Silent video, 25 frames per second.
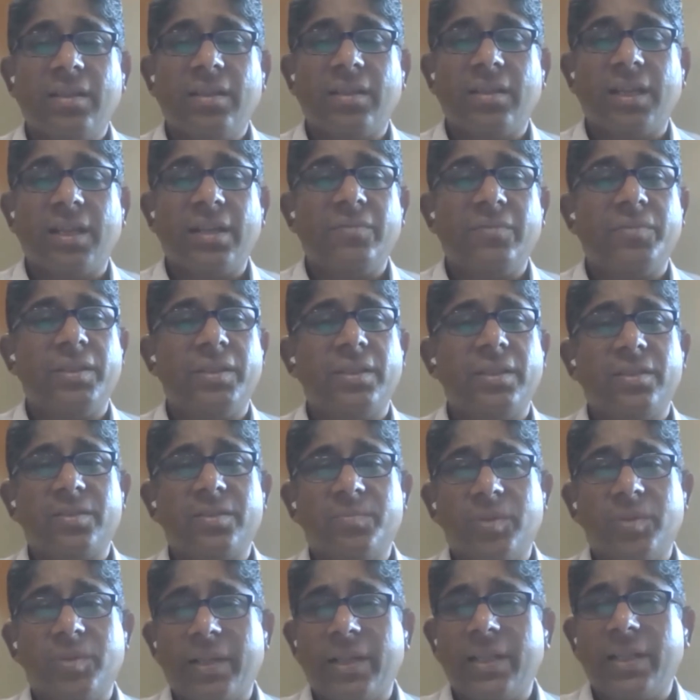right, whether it's
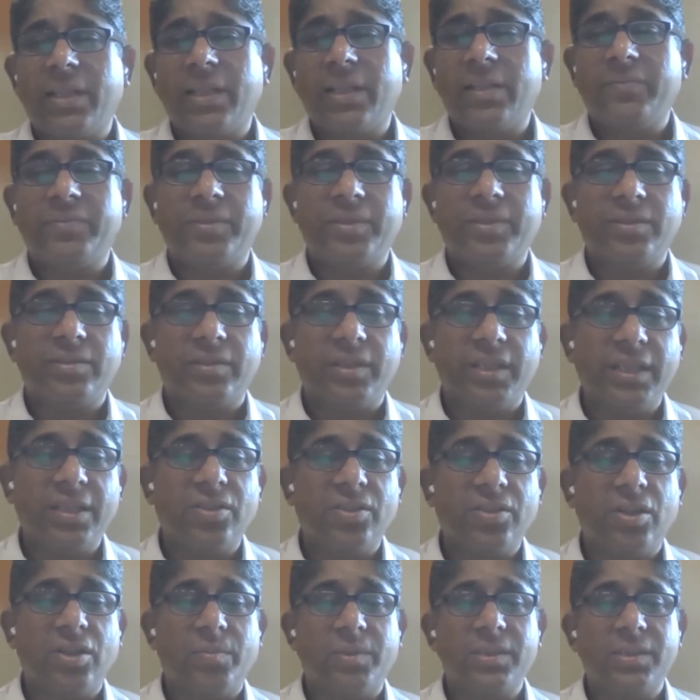mobile telephony or
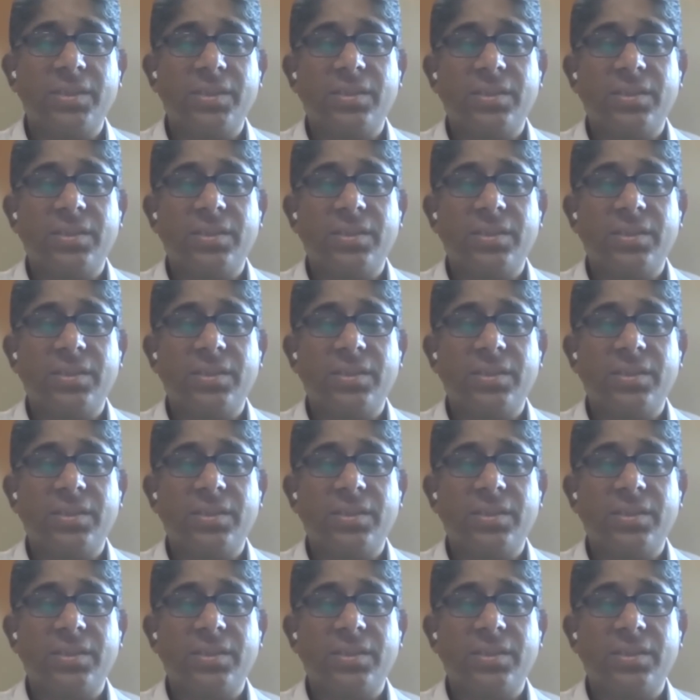e-commerce,